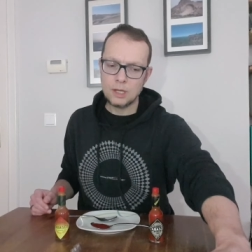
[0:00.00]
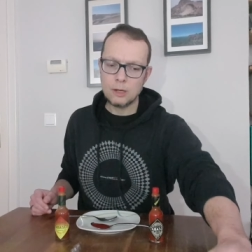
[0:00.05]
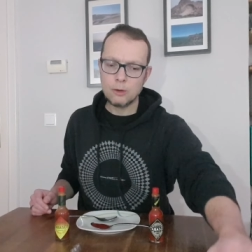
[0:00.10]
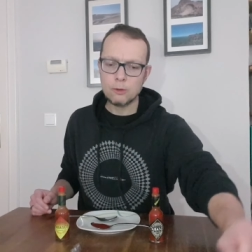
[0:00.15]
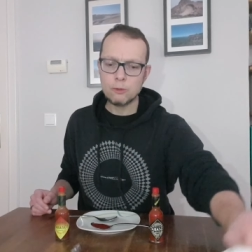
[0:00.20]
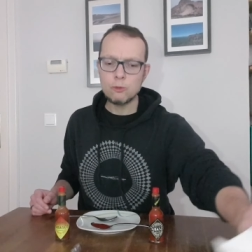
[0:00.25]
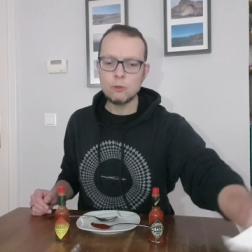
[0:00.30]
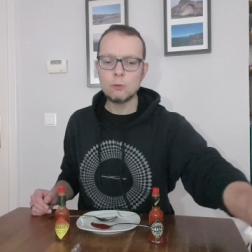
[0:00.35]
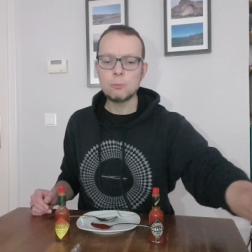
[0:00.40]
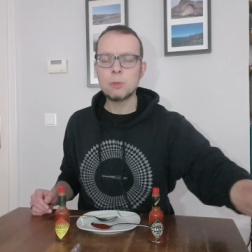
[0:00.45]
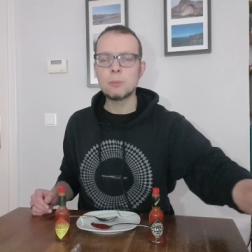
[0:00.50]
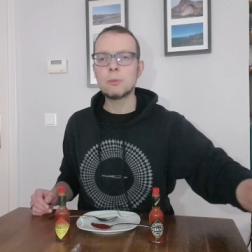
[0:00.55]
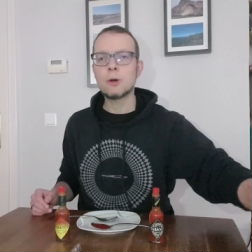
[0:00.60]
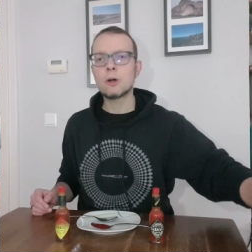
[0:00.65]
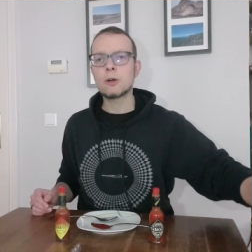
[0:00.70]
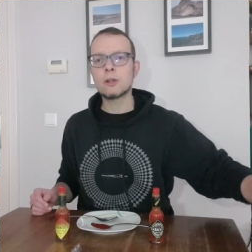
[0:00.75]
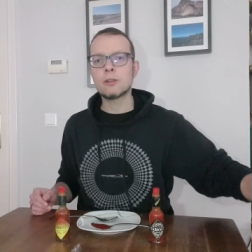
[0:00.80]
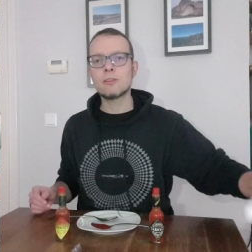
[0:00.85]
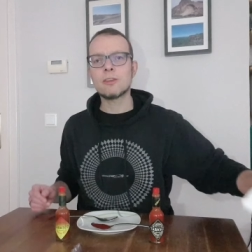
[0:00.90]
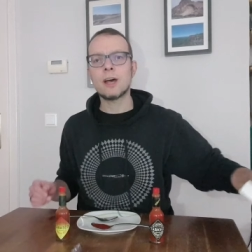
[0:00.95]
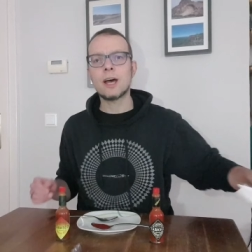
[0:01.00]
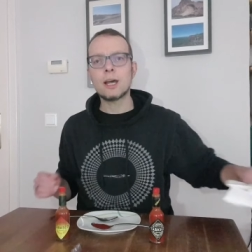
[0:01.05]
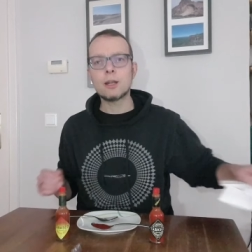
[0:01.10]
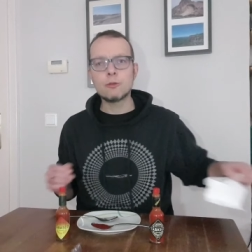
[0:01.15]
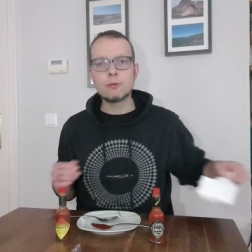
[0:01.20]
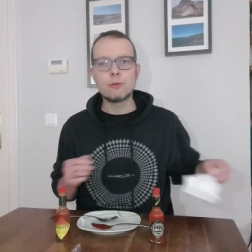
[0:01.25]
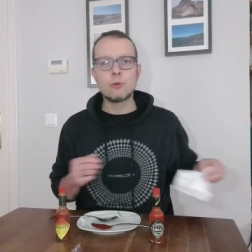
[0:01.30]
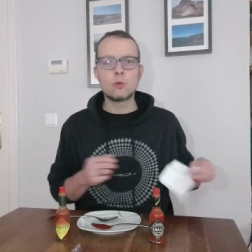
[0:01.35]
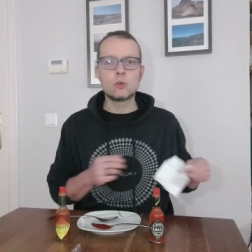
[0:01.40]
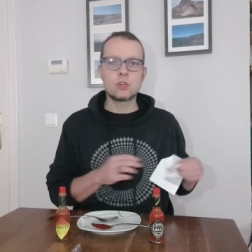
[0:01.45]
Our supermarkets,
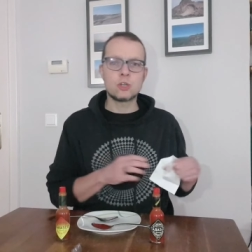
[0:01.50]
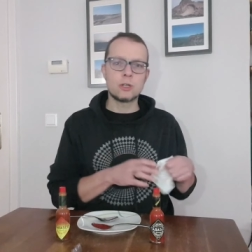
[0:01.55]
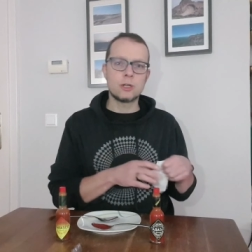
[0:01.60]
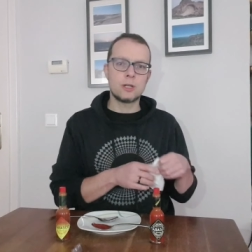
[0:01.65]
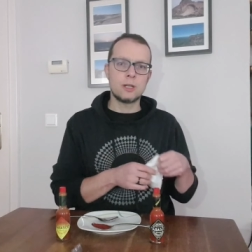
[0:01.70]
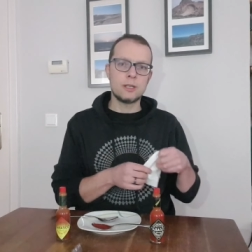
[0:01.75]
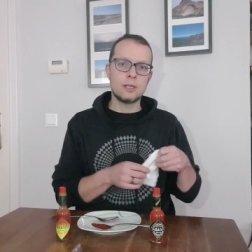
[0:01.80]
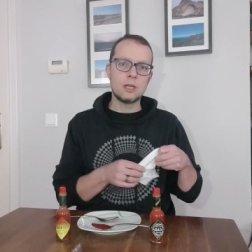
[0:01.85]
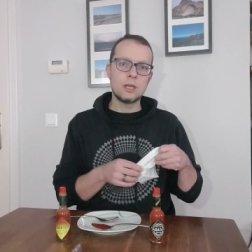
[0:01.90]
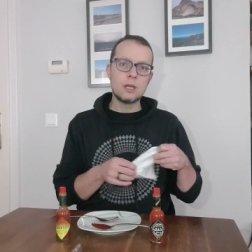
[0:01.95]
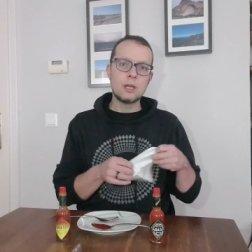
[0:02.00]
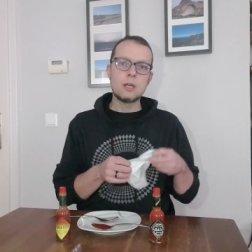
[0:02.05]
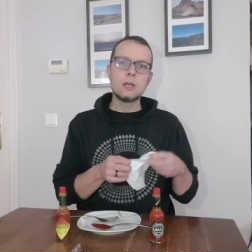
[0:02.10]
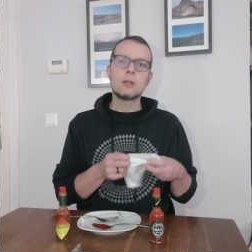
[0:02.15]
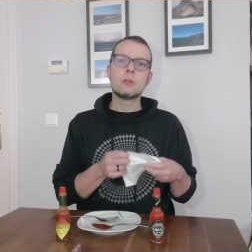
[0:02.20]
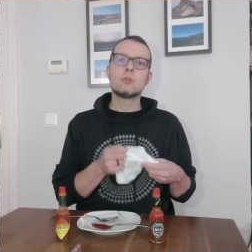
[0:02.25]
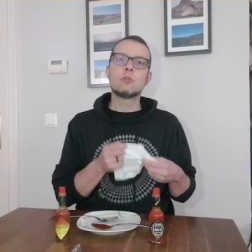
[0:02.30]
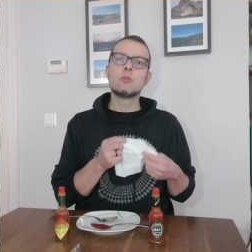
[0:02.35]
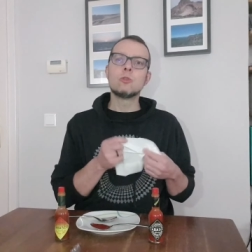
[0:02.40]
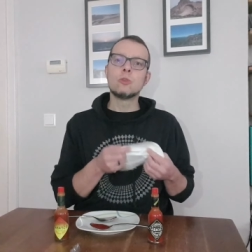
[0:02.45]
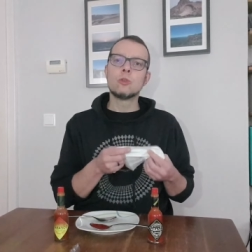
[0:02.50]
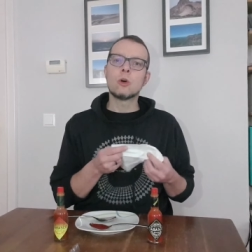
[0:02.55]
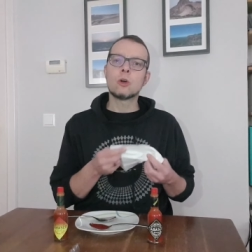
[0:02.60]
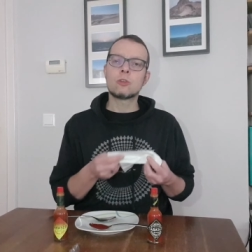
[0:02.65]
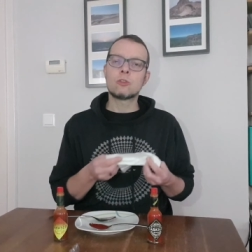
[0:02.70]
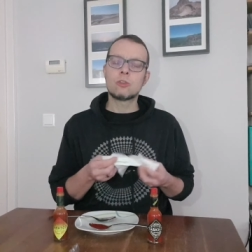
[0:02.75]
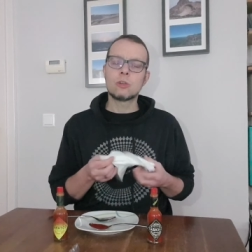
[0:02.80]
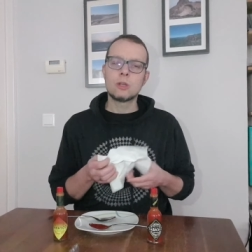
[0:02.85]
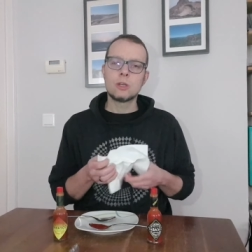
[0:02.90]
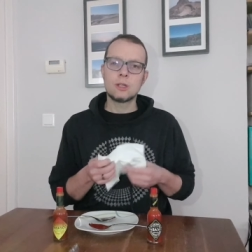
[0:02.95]
unfortunately, do
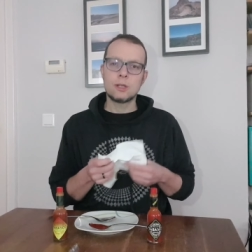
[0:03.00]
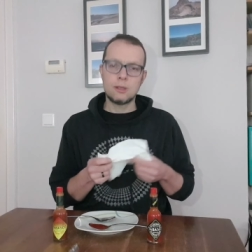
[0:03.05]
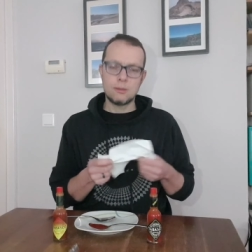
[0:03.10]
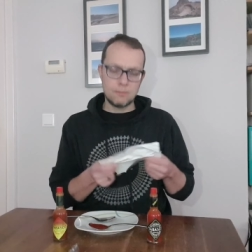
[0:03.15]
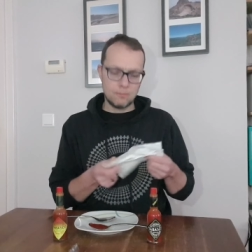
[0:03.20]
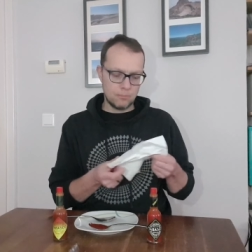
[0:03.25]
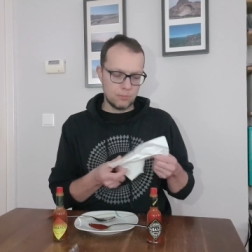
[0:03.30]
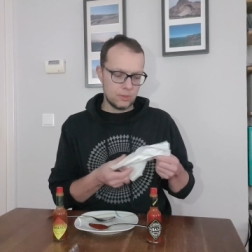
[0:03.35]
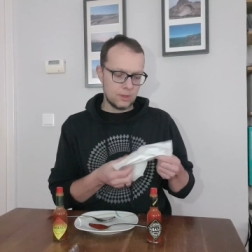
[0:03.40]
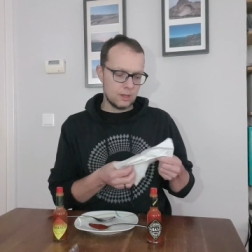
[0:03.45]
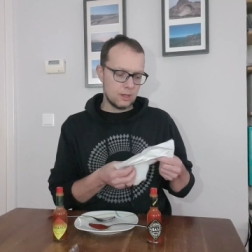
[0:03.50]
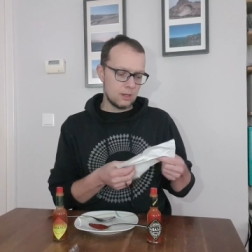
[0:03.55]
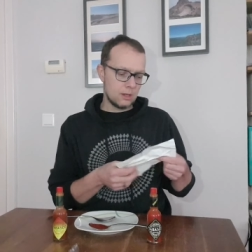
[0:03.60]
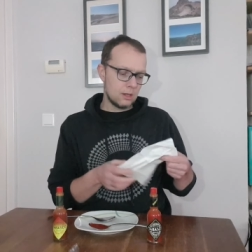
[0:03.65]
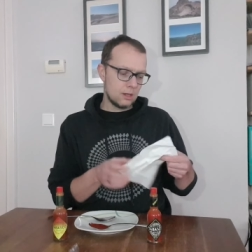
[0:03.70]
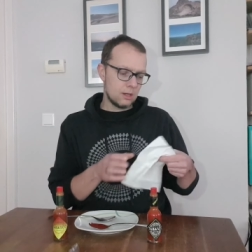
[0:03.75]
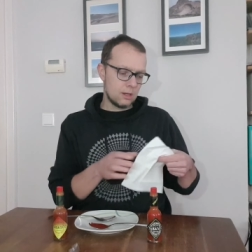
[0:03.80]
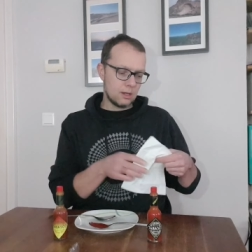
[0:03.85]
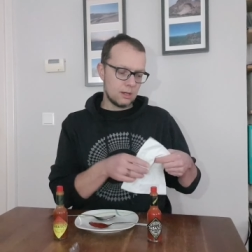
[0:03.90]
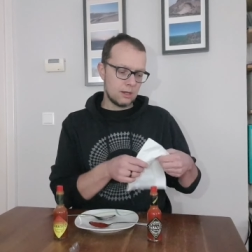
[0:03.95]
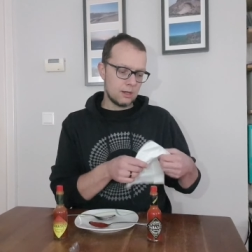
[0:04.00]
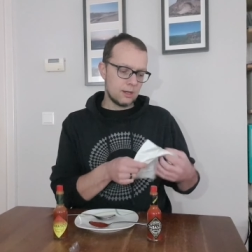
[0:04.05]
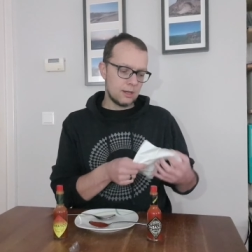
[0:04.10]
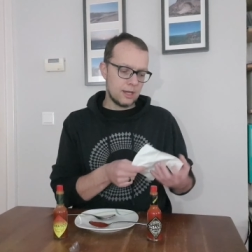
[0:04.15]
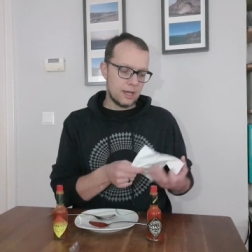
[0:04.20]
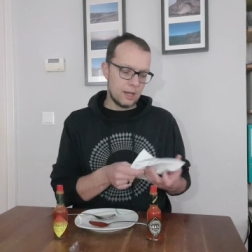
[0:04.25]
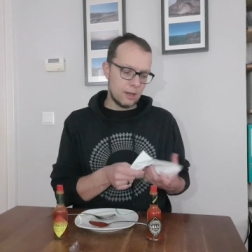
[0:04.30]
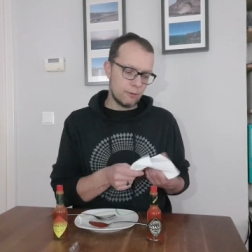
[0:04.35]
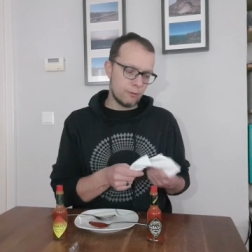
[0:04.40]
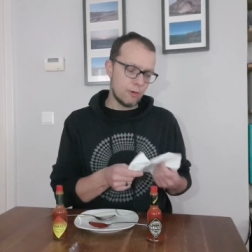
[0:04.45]
not
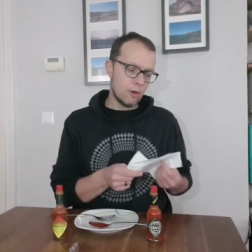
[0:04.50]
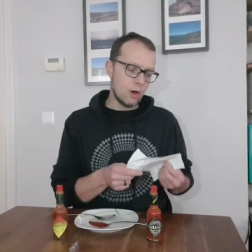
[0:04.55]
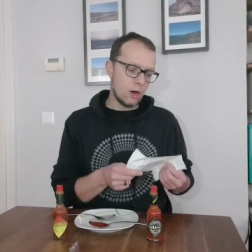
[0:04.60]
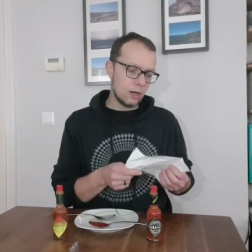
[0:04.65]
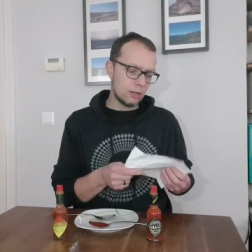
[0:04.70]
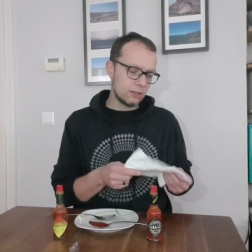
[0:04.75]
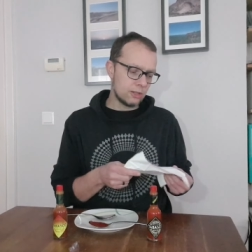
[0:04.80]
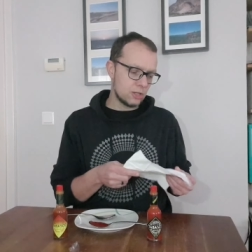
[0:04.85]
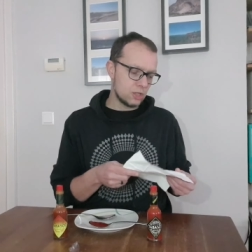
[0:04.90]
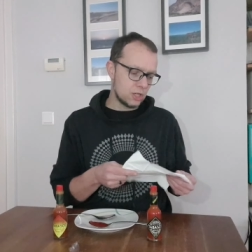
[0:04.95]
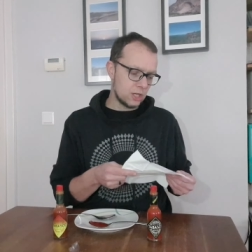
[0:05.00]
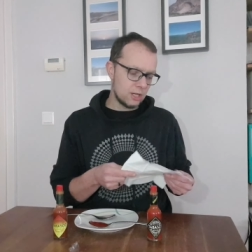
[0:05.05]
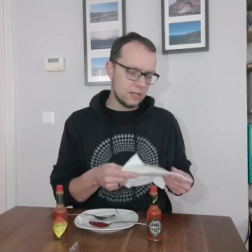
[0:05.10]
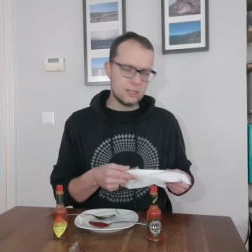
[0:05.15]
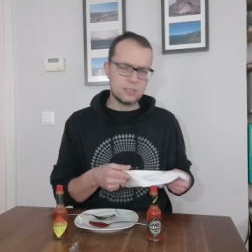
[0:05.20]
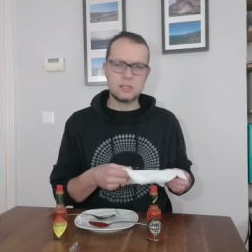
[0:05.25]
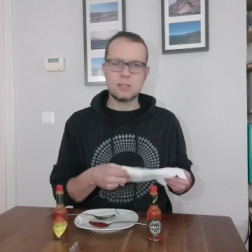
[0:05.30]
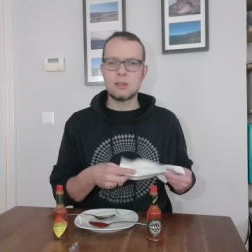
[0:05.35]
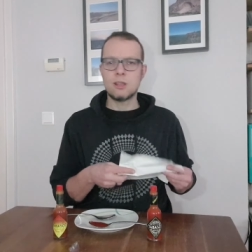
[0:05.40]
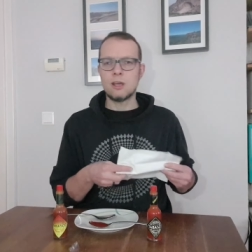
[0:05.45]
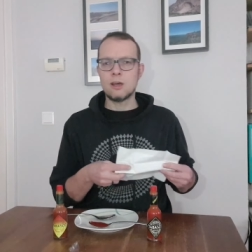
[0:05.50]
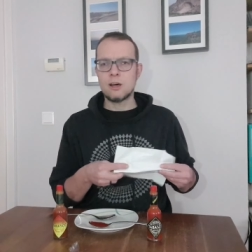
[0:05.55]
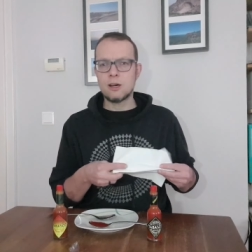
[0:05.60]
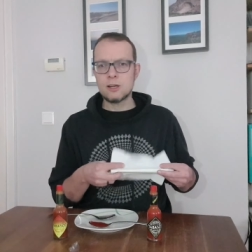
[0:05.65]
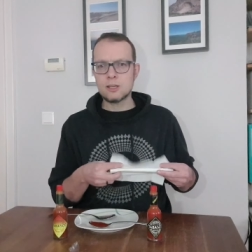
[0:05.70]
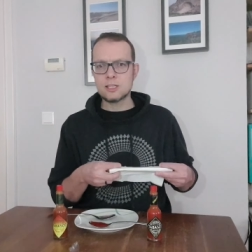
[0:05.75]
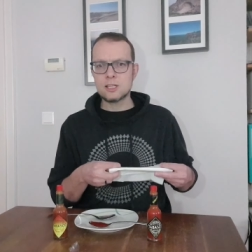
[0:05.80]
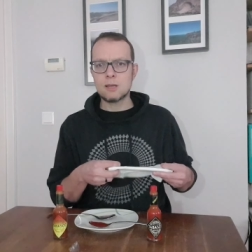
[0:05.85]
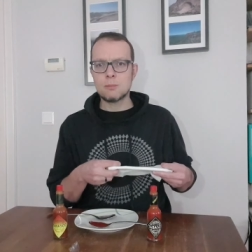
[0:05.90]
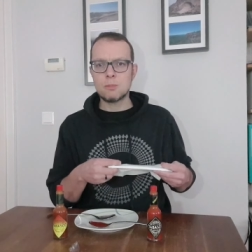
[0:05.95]
have hotter chilies. There
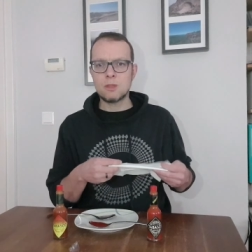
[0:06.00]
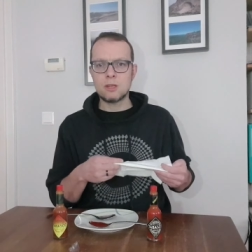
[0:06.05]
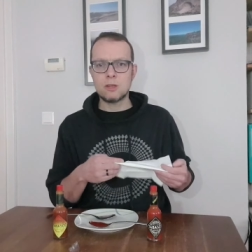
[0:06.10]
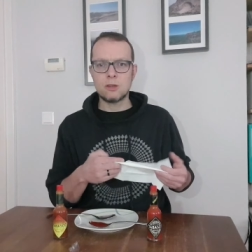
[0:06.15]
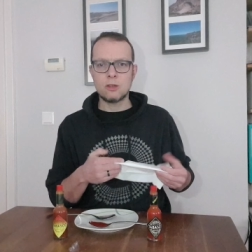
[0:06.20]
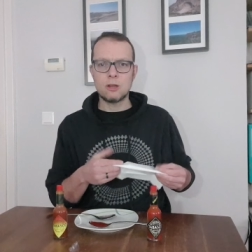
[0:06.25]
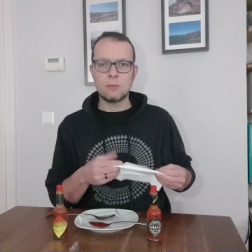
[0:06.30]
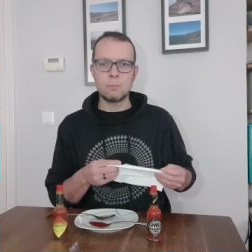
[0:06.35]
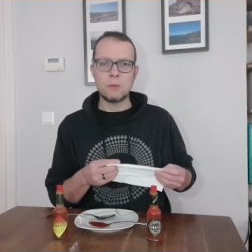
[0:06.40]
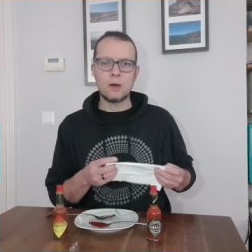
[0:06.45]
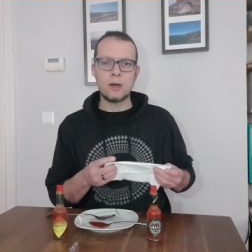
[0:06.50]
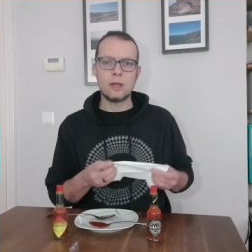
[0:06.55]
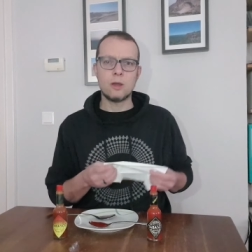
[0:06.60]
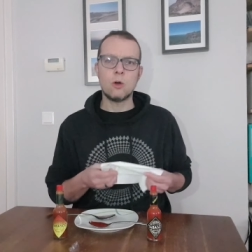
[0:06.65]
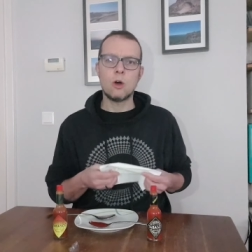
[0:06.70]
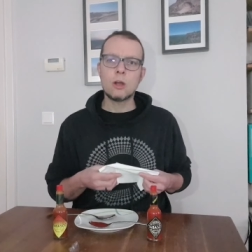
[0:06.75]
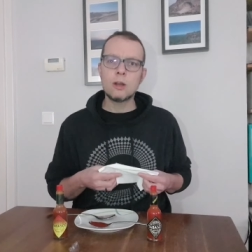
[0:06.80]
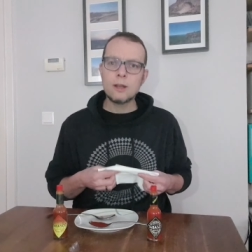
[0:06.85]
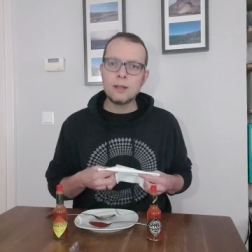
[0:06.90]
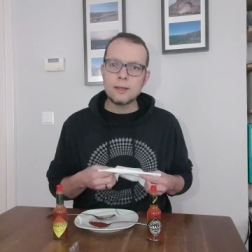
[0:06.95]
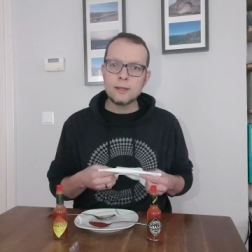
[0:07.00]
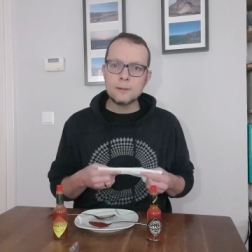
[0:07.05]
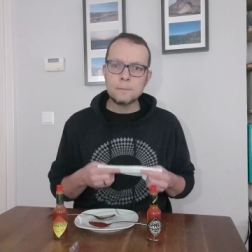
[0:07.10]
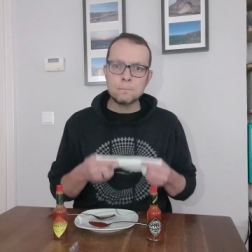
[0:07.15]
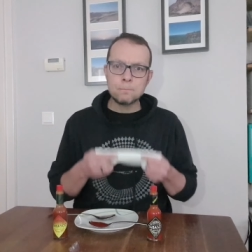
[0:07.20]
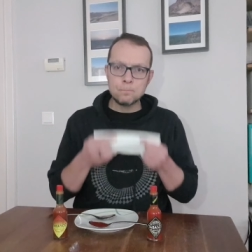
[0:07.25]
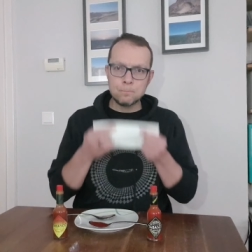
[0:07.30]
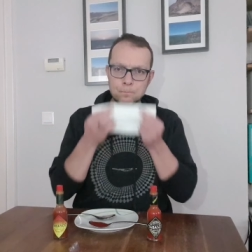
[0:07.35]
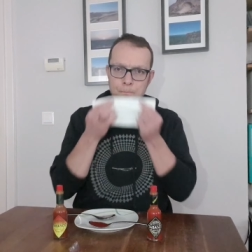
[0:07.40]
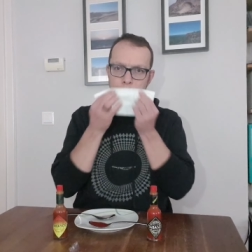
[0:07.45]
are some that you can buy
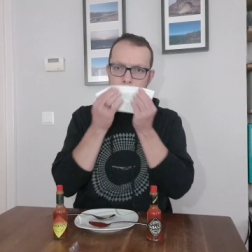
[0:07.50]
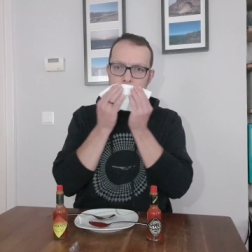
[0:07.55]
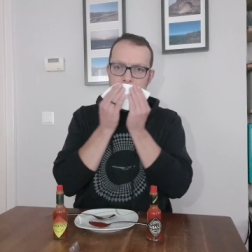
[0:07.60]
online.